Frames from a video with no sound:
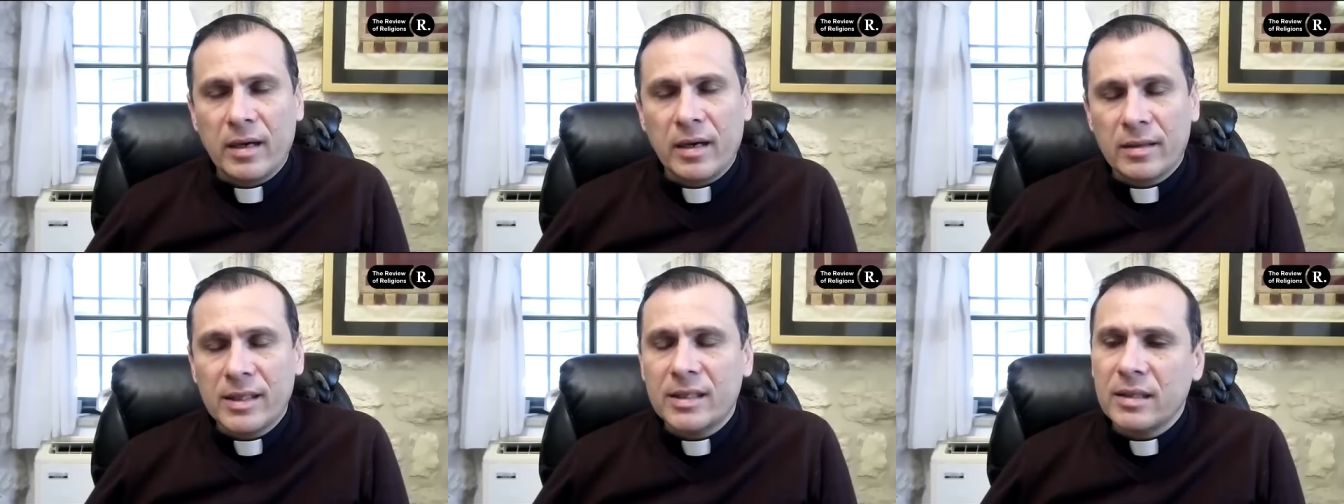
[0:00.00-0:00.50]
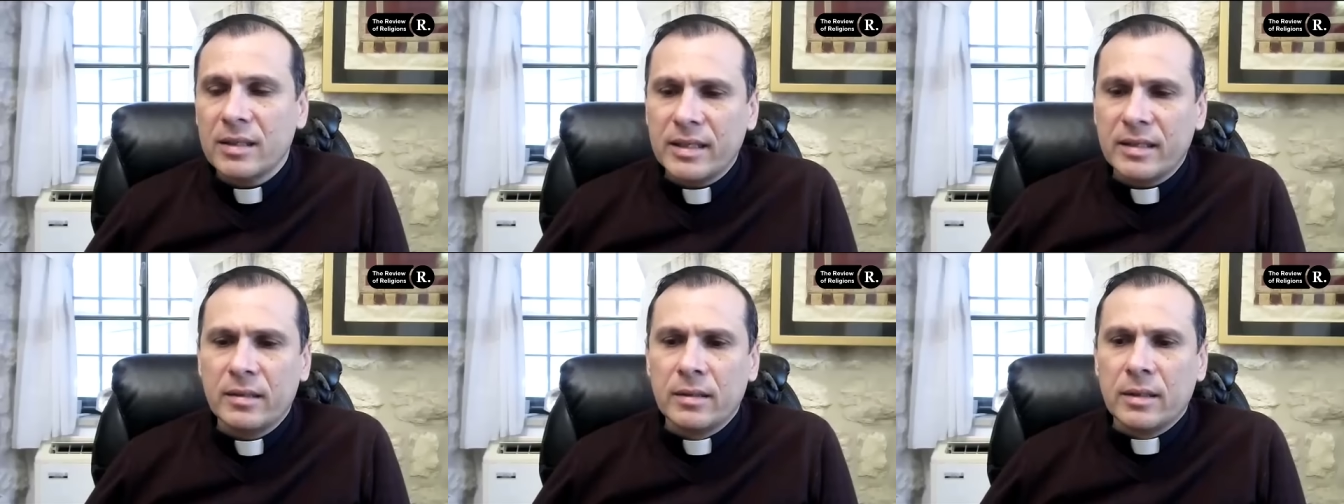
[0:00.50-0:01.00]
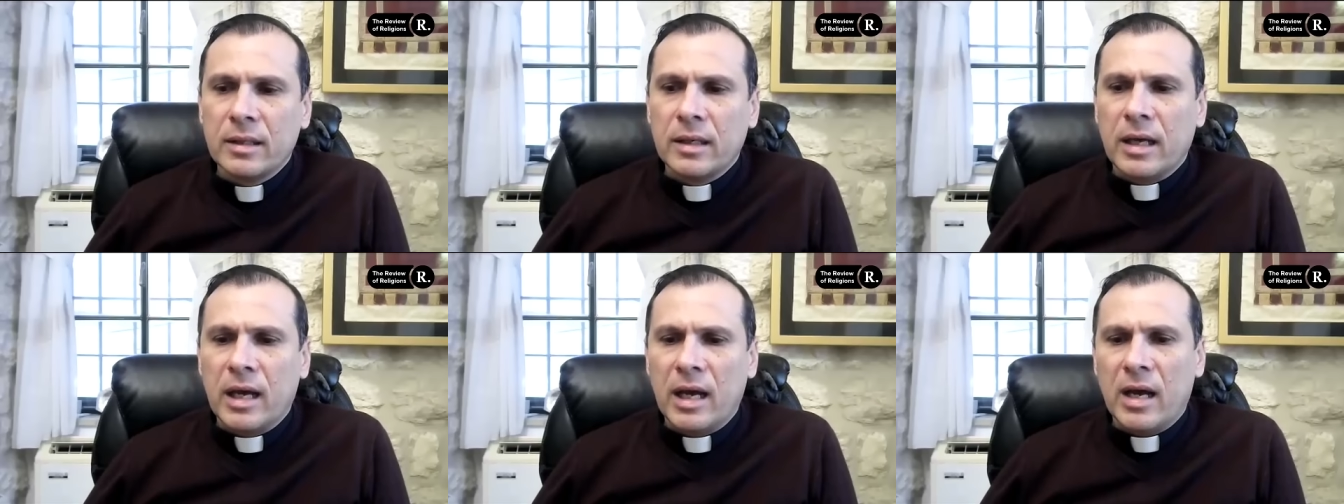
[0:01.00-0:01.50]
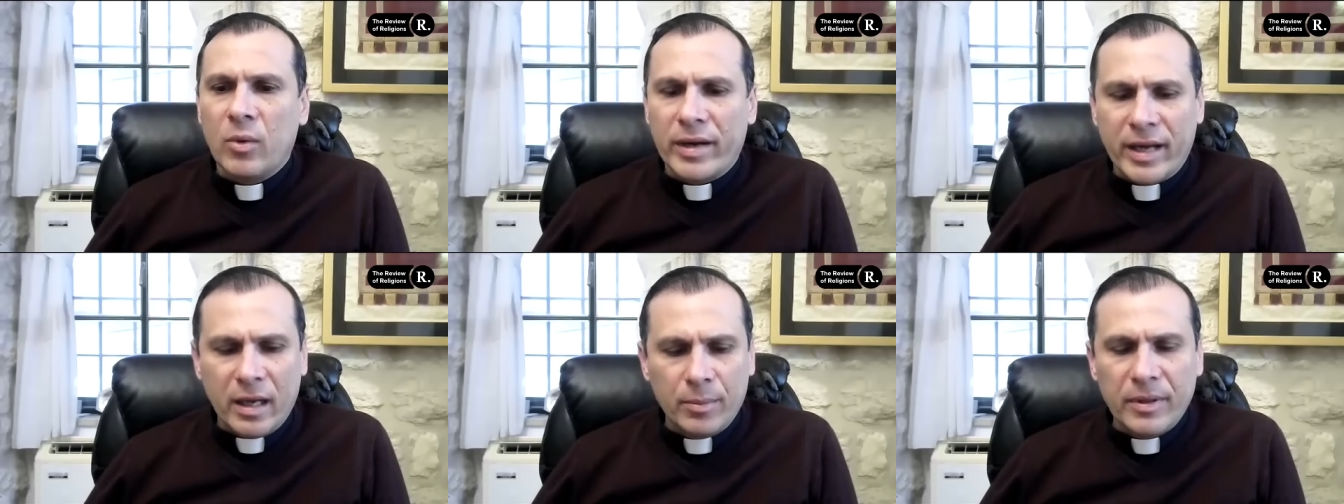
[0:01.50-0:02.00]
God doesn't need uh, our
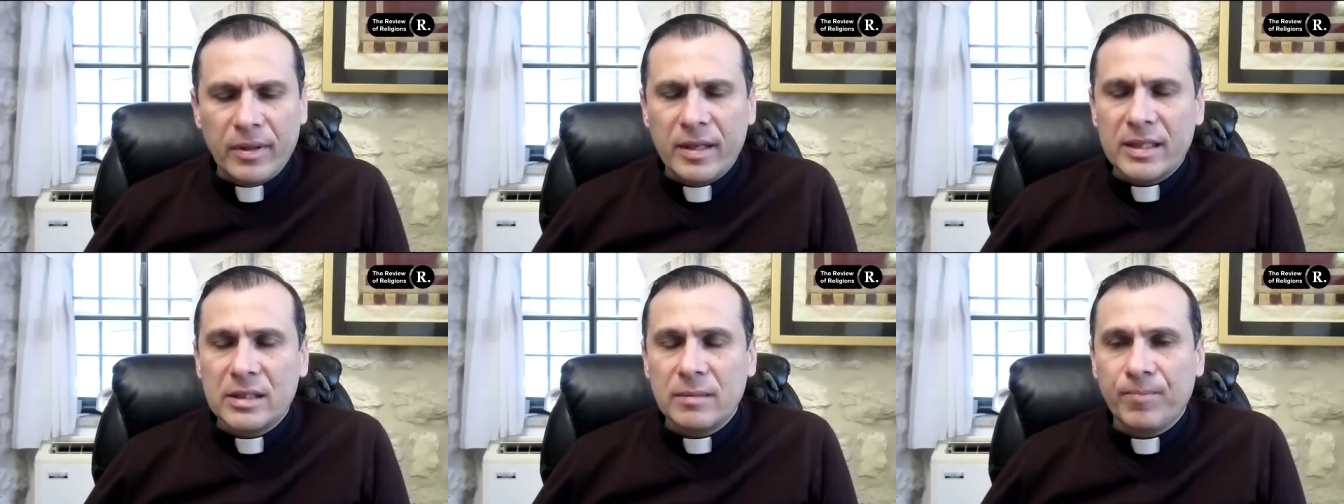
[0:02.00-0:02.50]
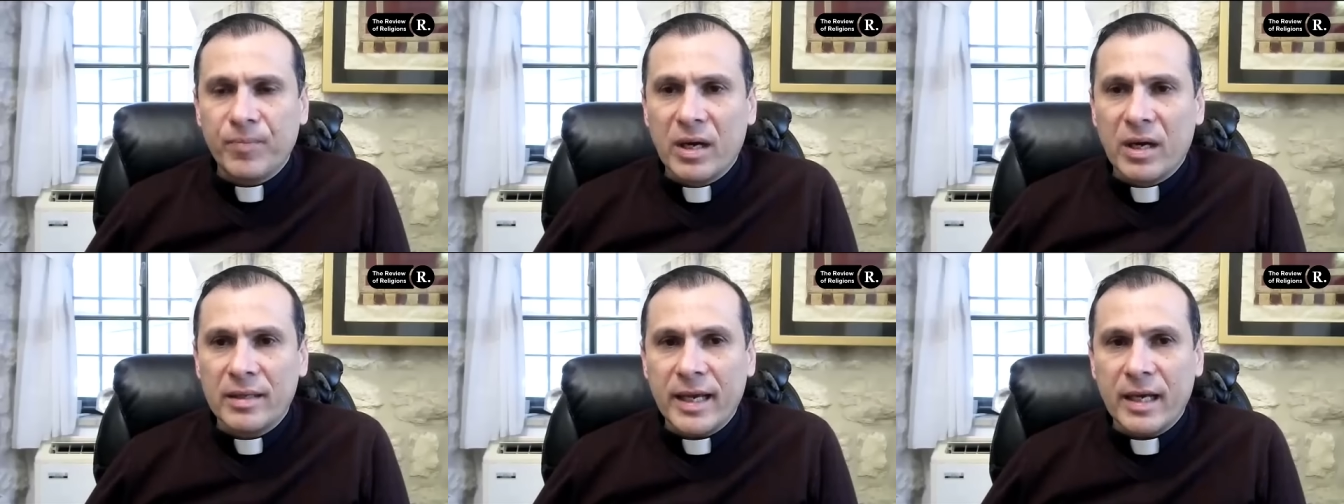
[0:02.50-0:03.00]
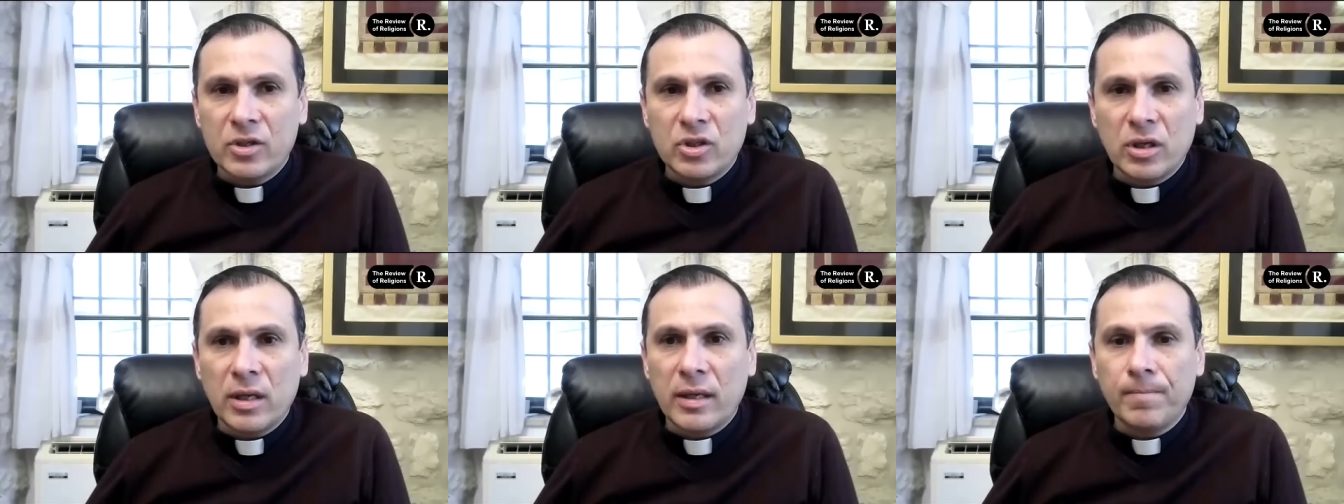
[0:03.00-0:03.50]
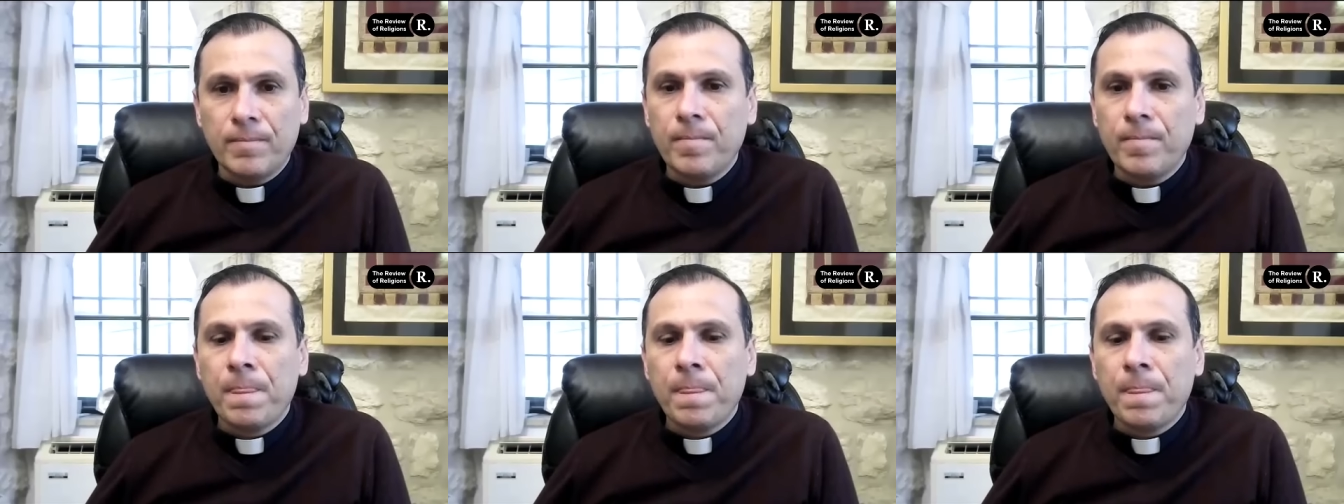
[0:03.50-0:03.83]
help in this. God actually